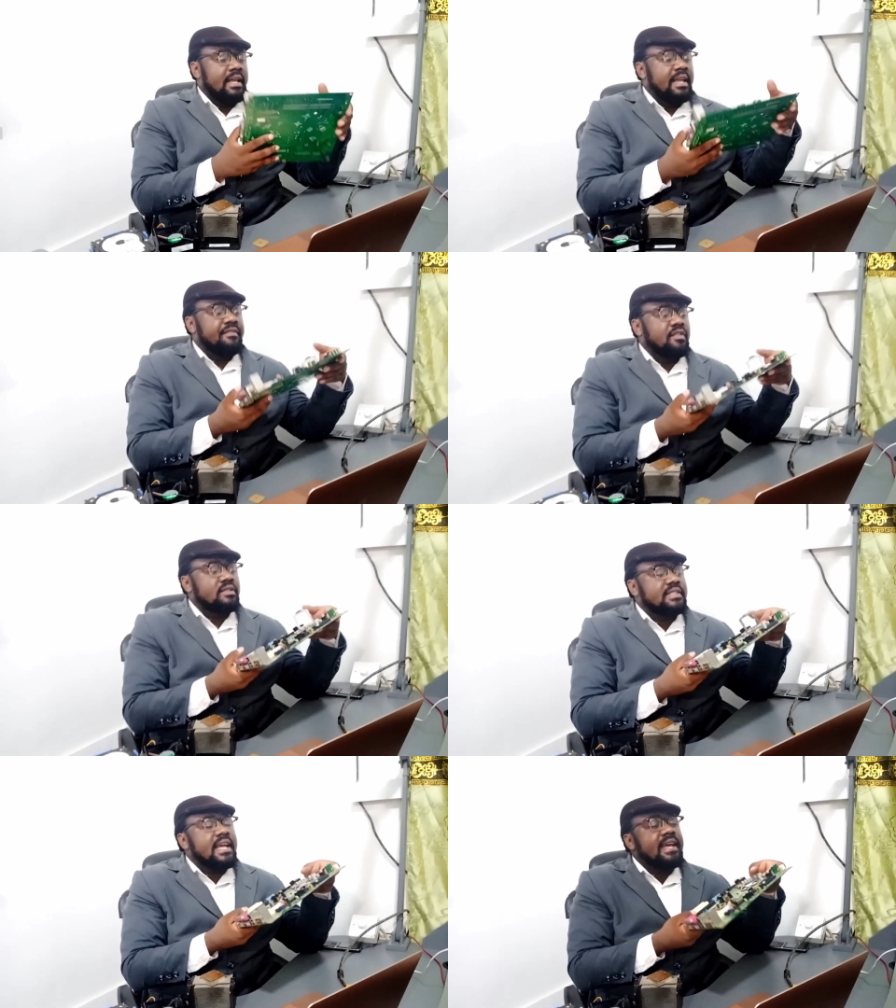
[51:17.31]
If you
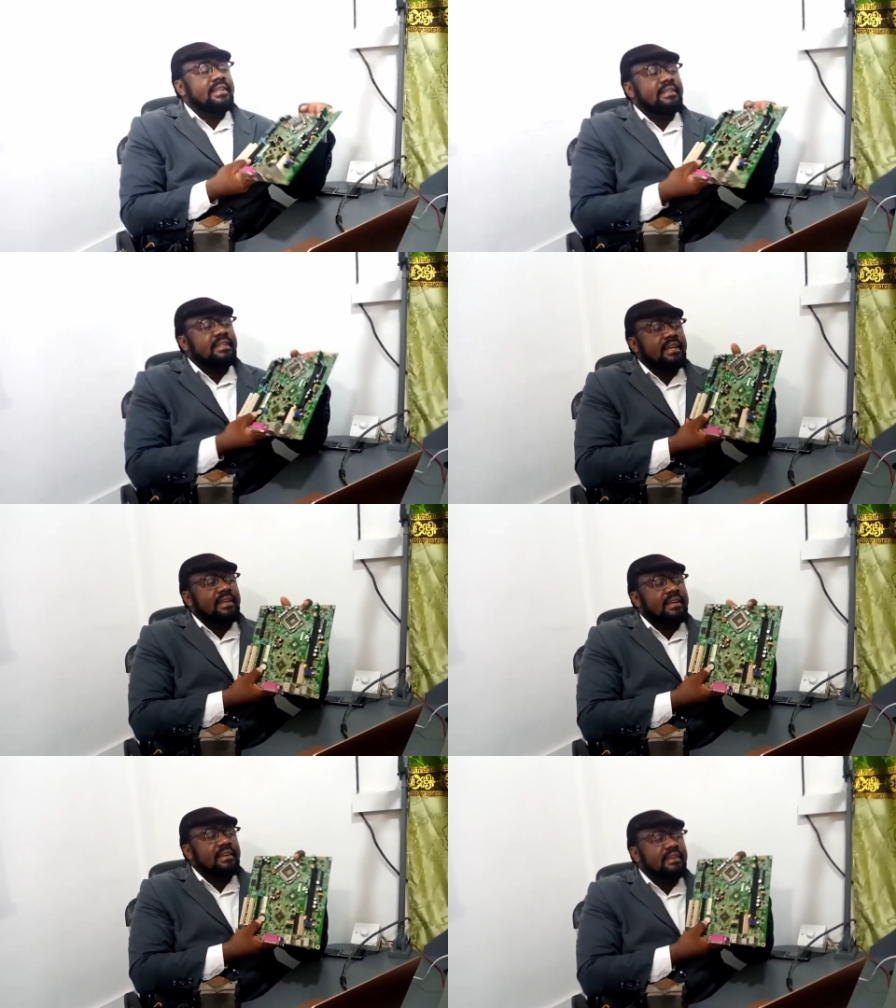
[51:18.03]
turn
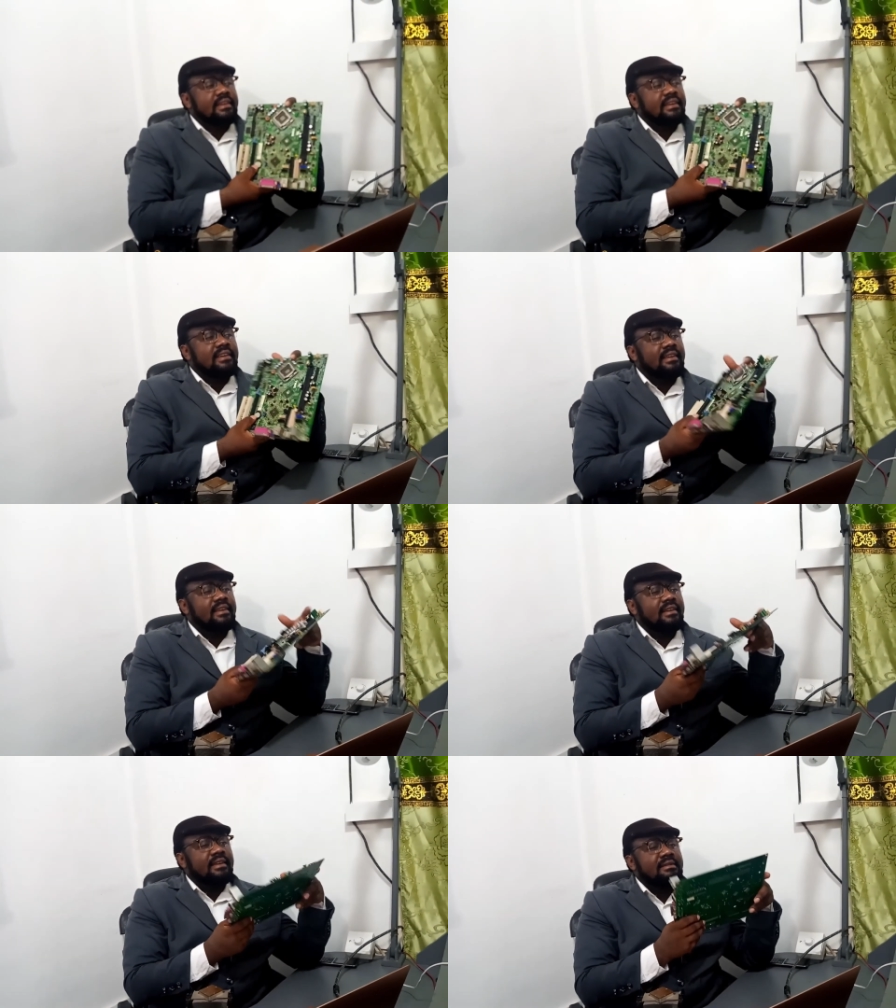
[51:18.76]
the
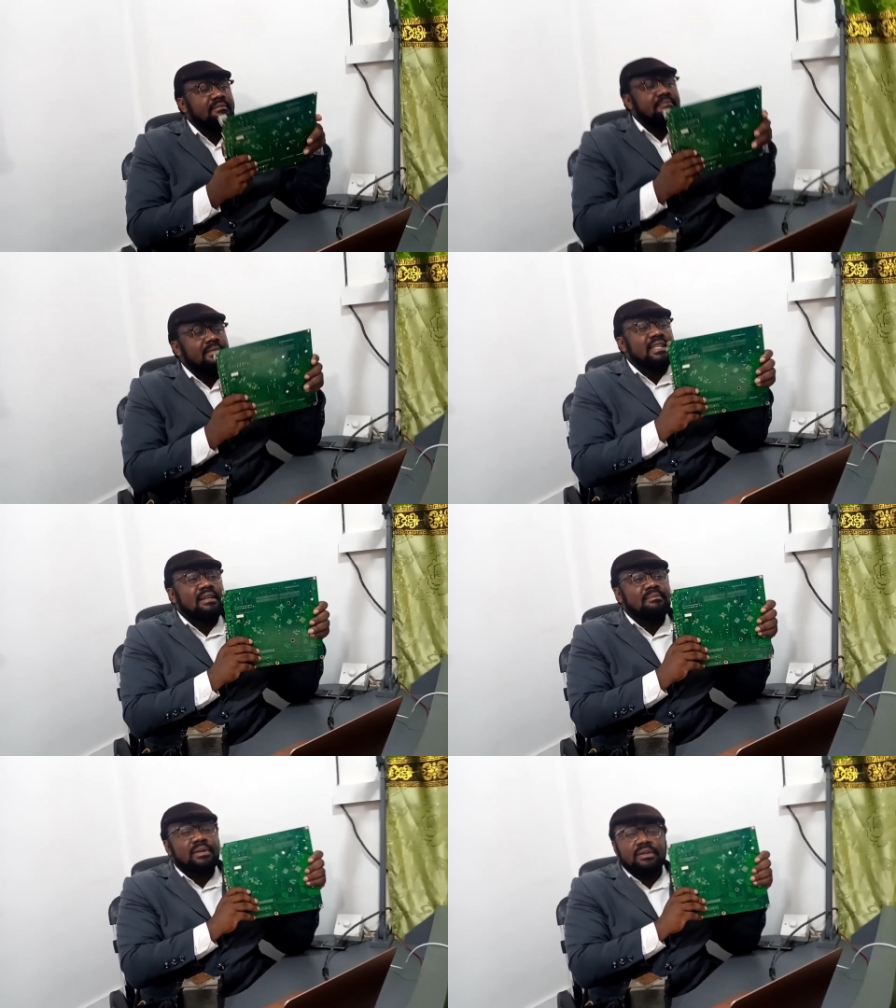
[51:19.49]

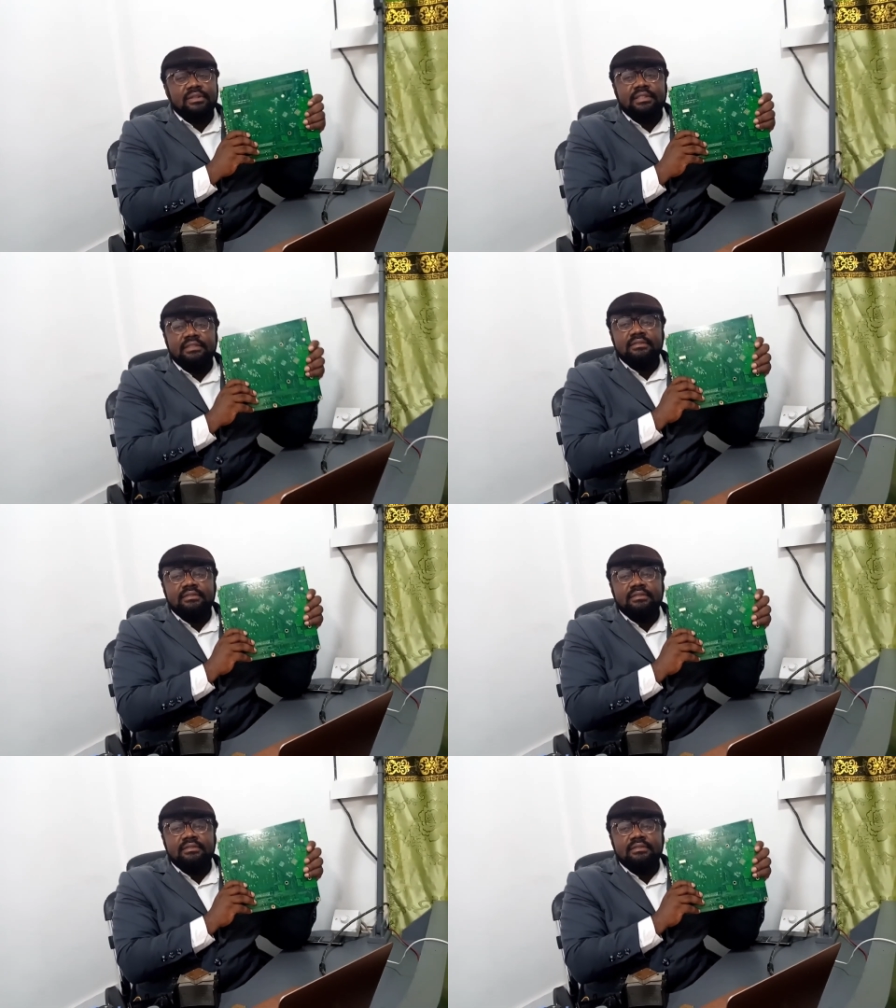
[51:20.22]
motherboard,